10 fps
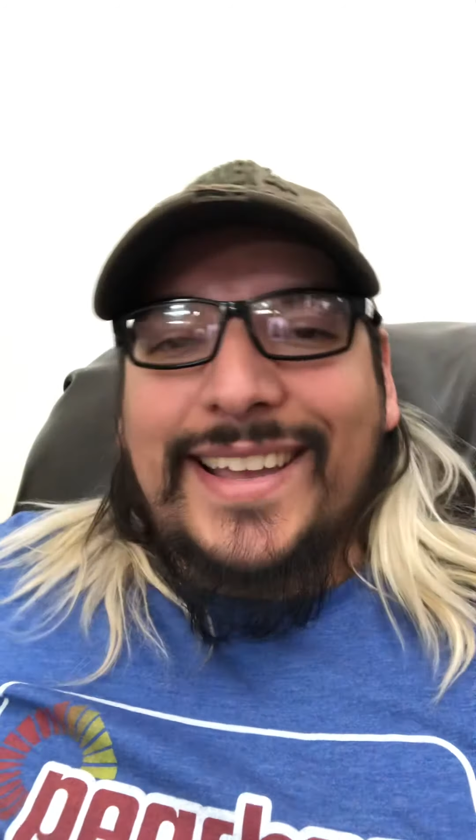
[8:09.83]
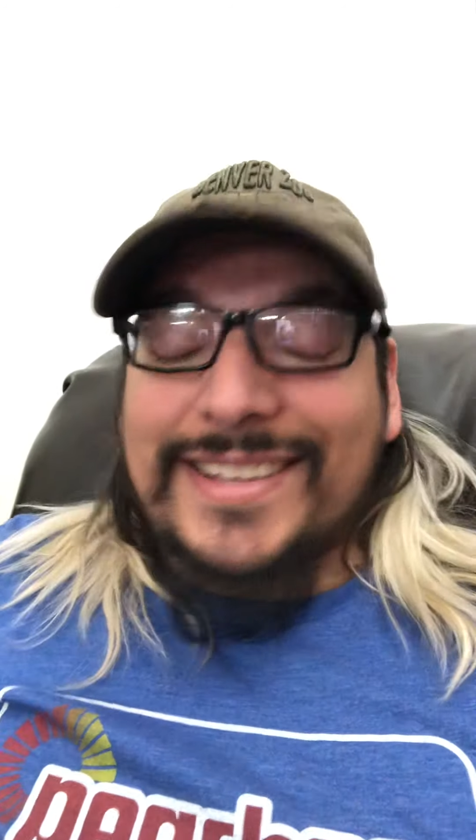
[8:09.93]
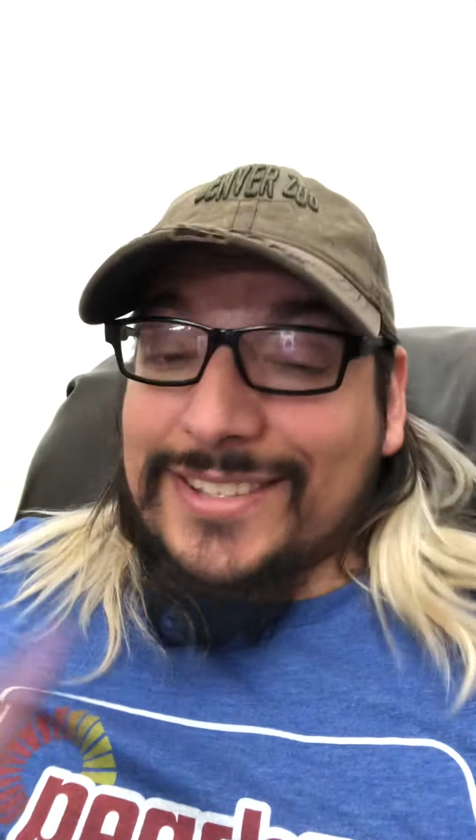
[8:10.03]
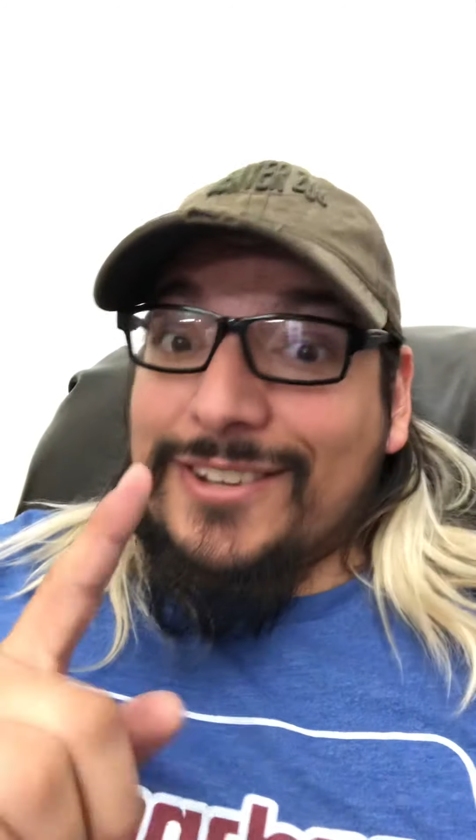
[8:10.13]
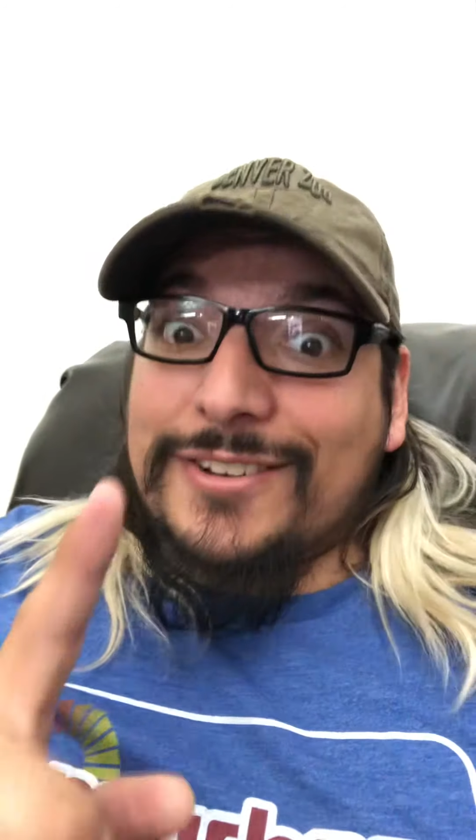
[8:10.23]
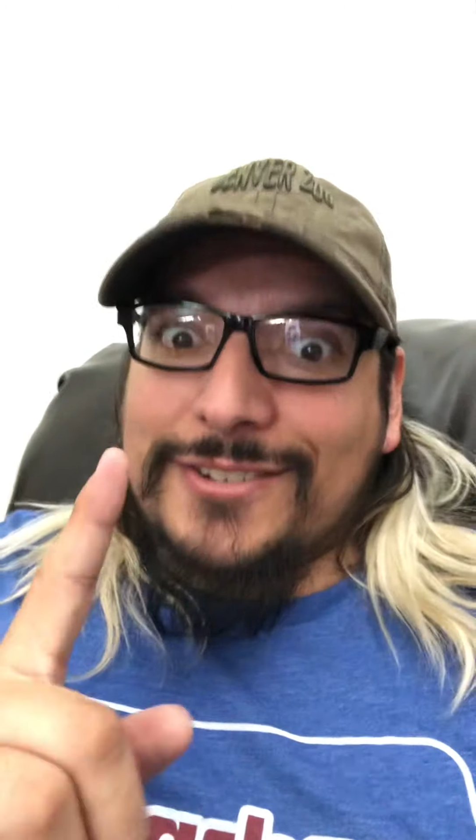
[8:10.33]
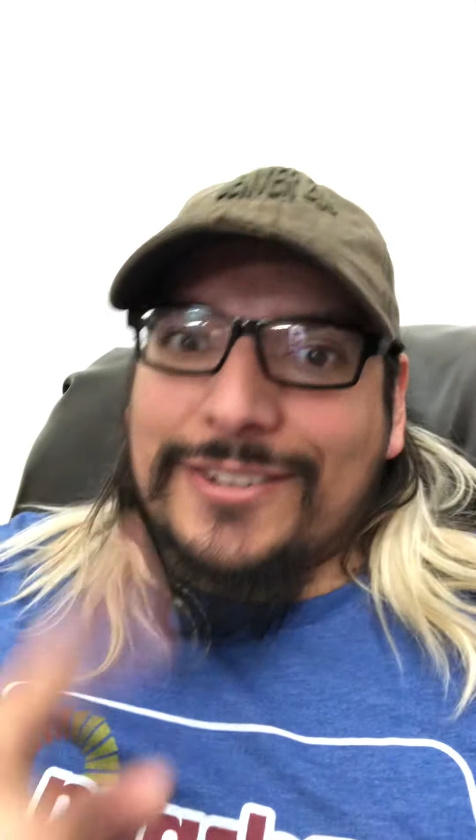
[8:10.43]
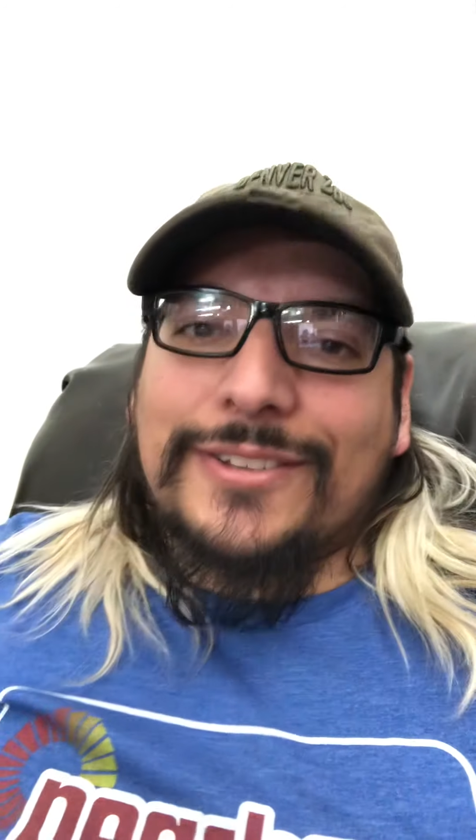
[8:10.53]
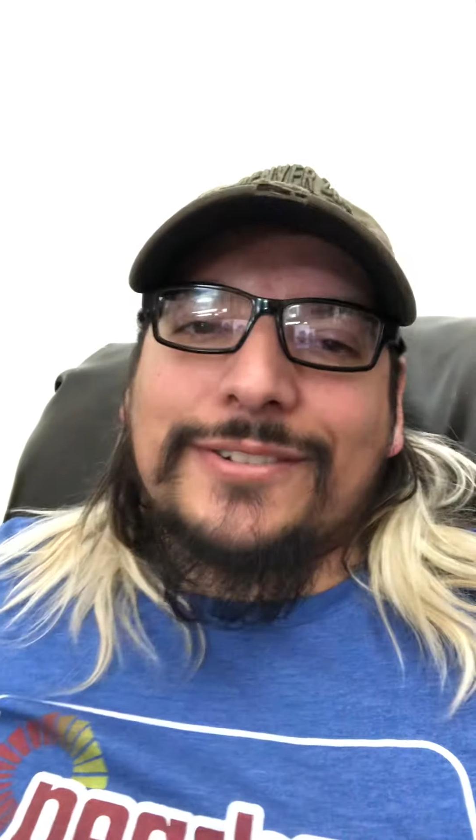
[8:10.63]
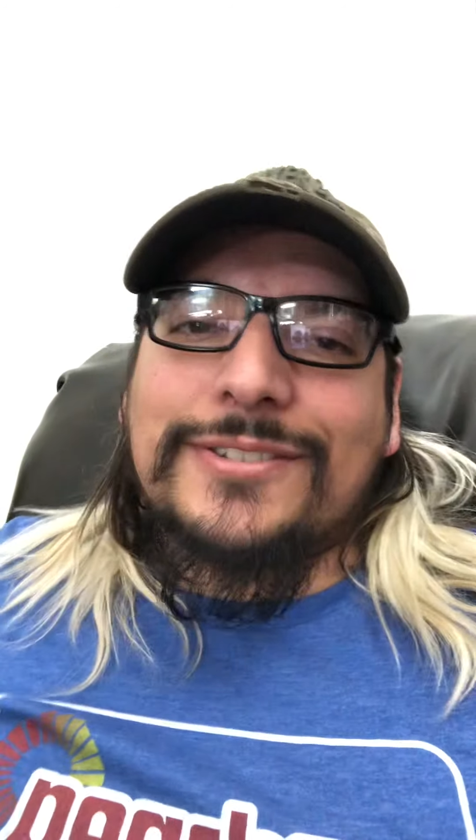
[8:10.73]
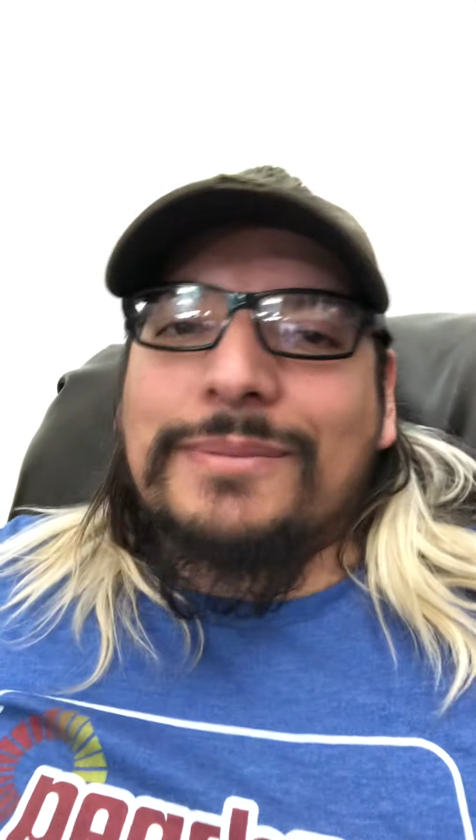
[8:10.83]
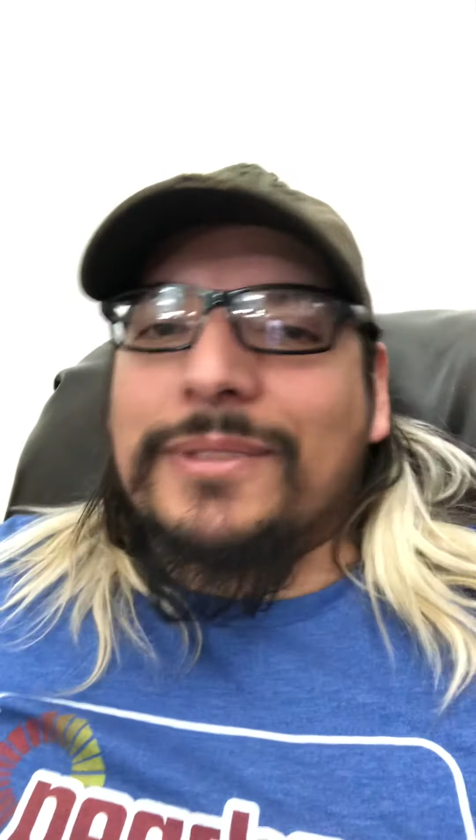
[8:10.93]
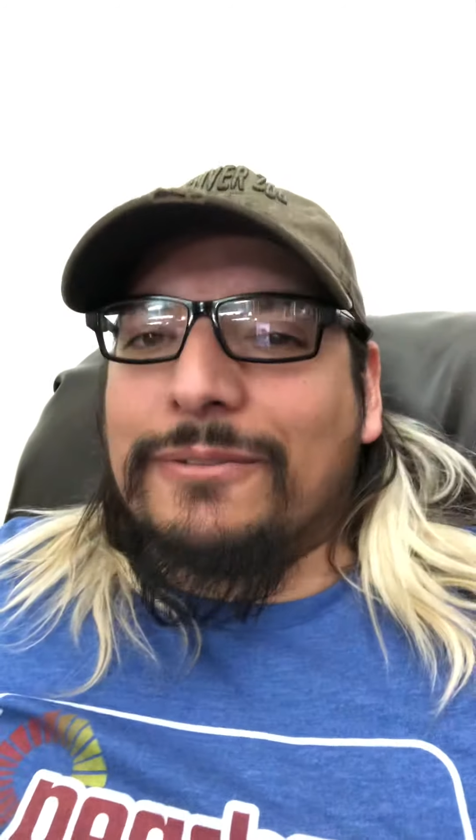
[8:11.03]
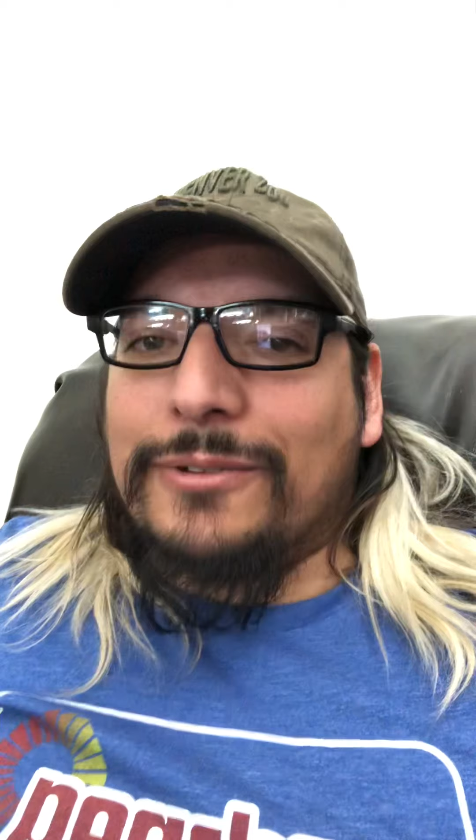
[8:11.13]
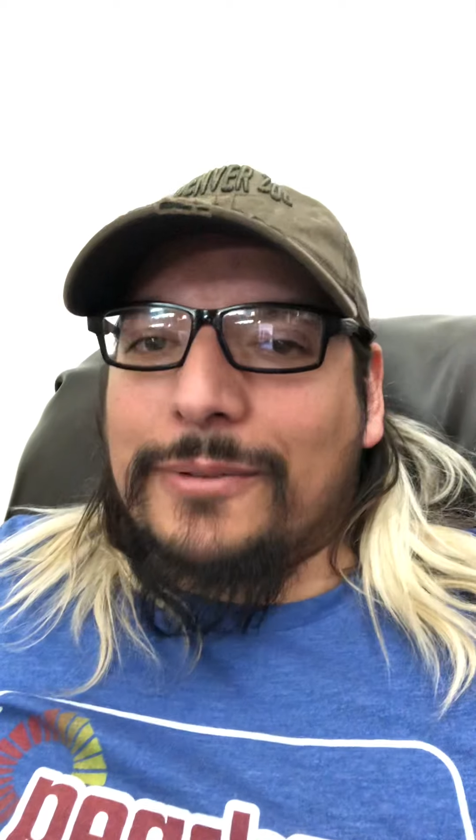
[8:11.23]
as long as you learn
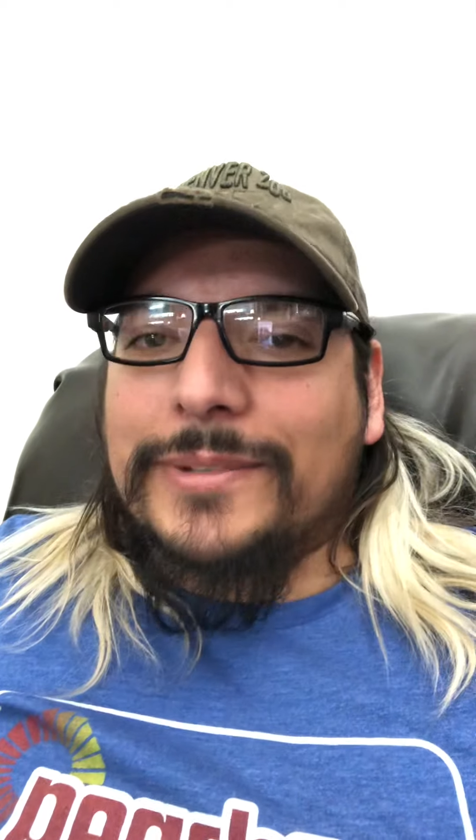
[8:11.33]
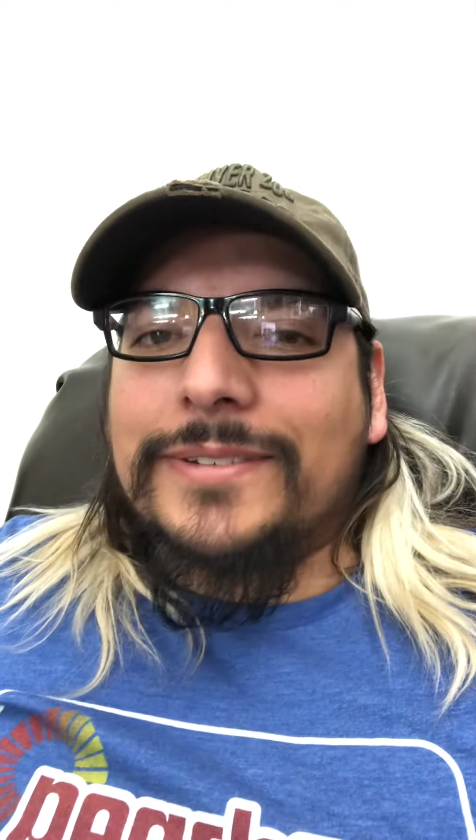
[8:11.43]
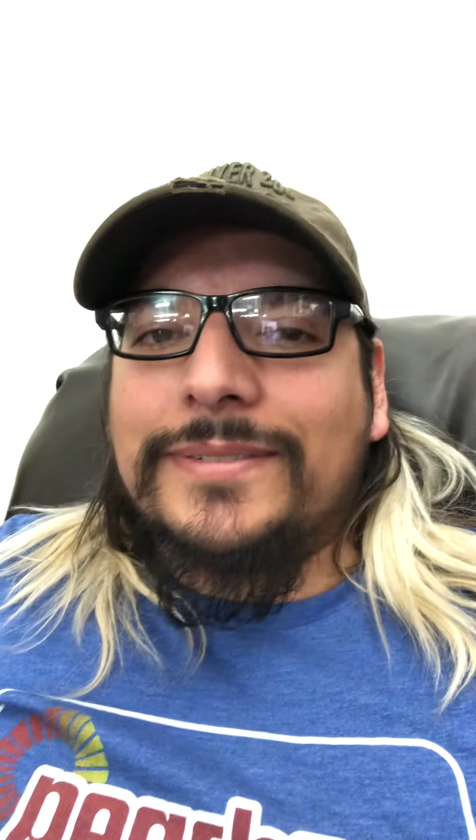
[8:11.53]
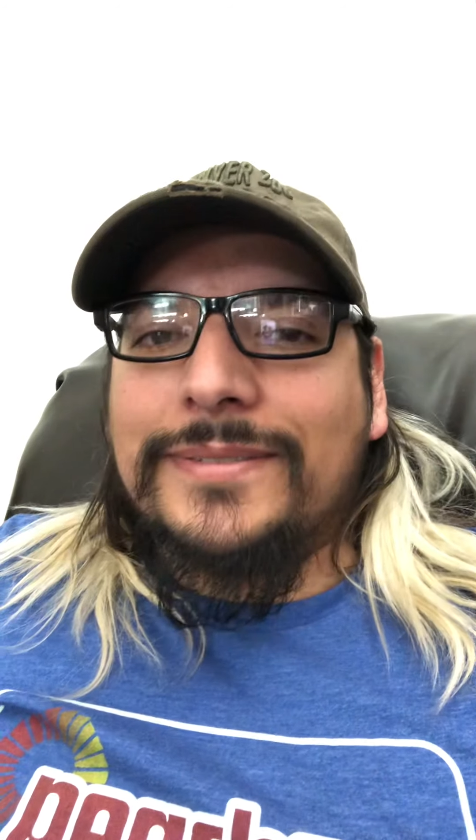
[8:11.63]
something from it.